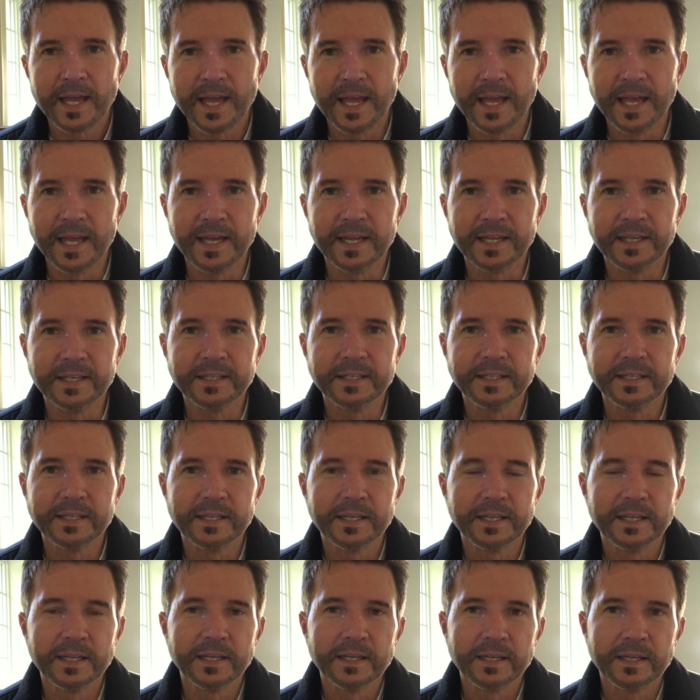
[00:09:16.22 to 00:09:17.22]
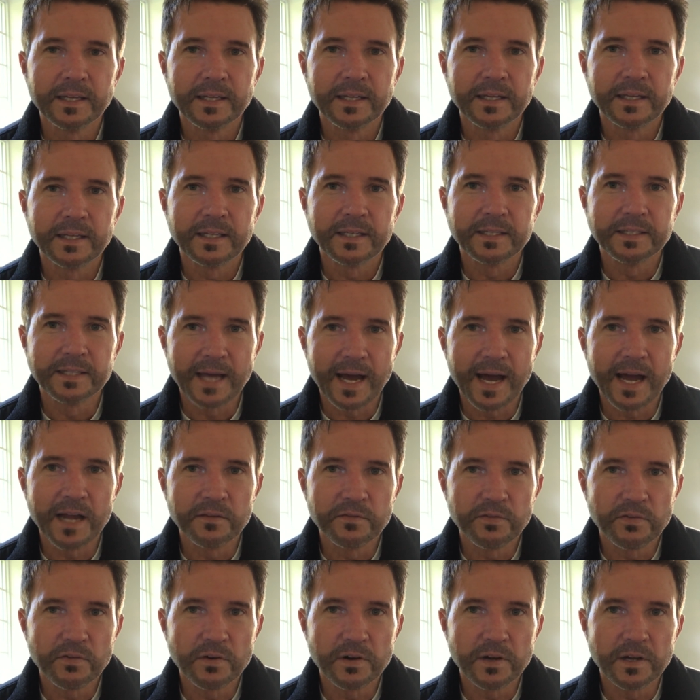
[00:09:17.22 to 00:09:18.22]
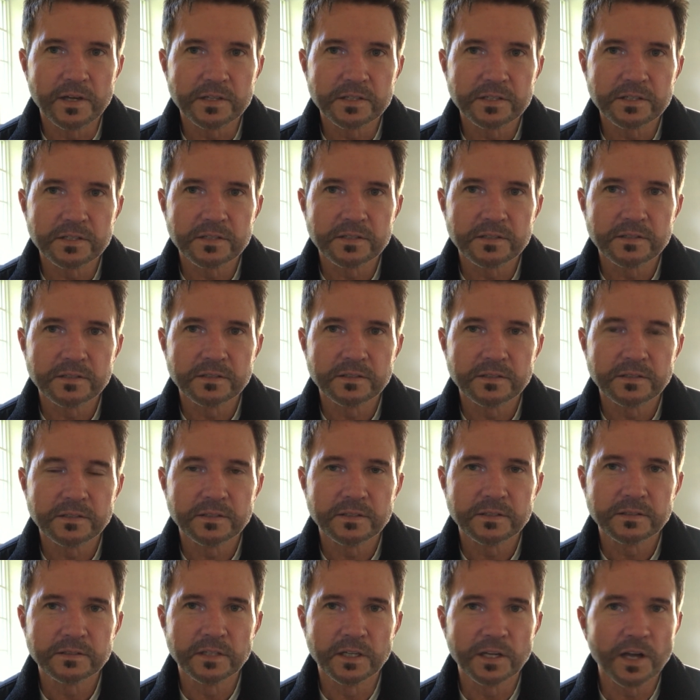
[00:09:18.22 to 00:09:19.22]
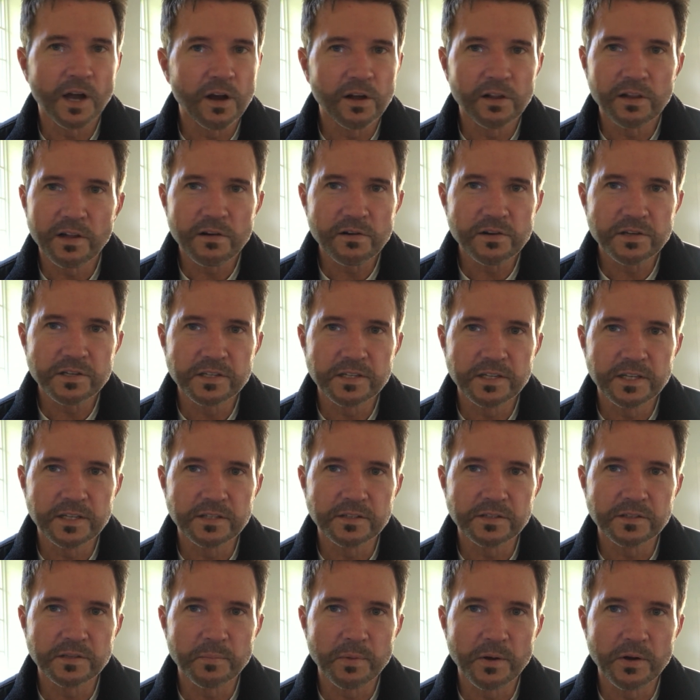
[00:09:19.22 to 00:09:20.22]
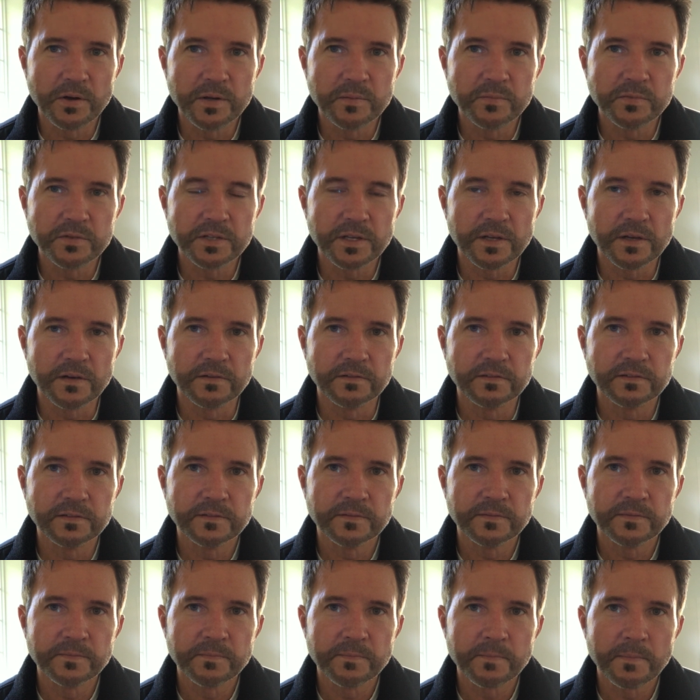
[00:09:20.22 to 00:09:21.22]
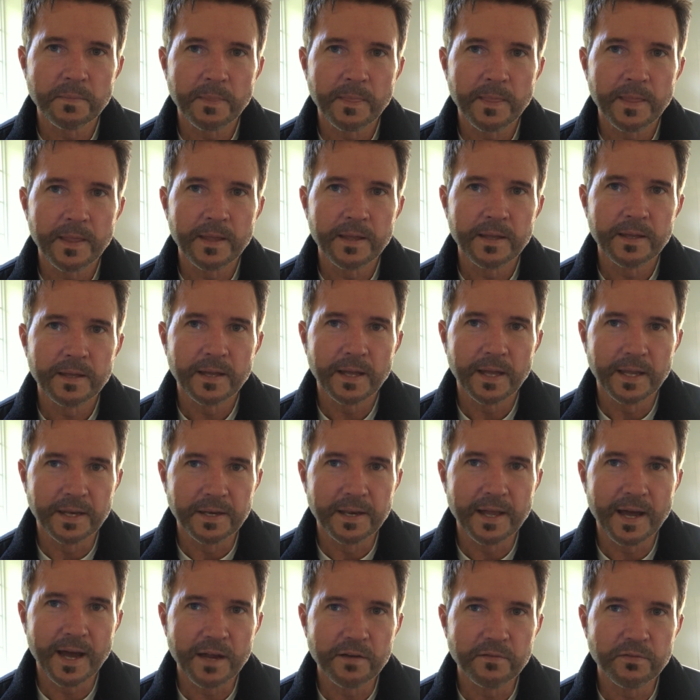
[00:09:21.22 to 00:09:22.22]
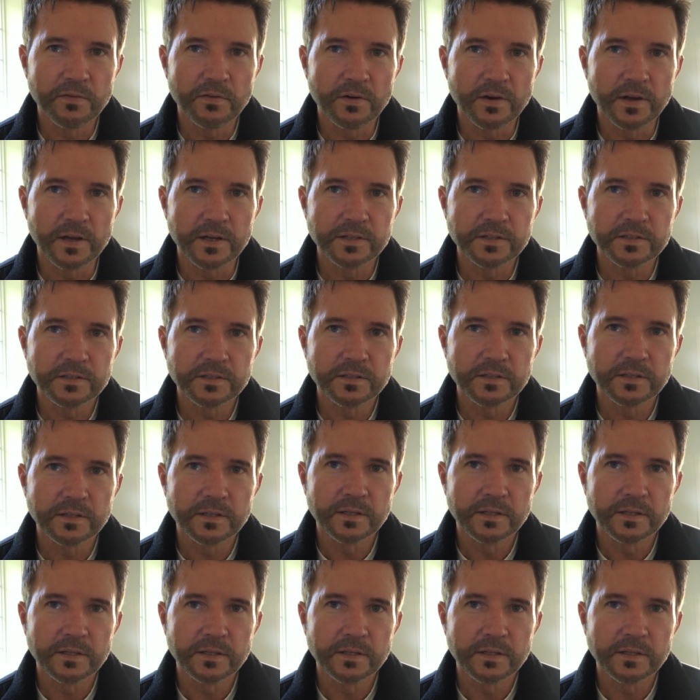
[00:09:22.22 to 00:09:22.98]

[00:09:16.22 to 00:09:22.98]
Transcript: and died for us, took all our sins upon himself and died for us.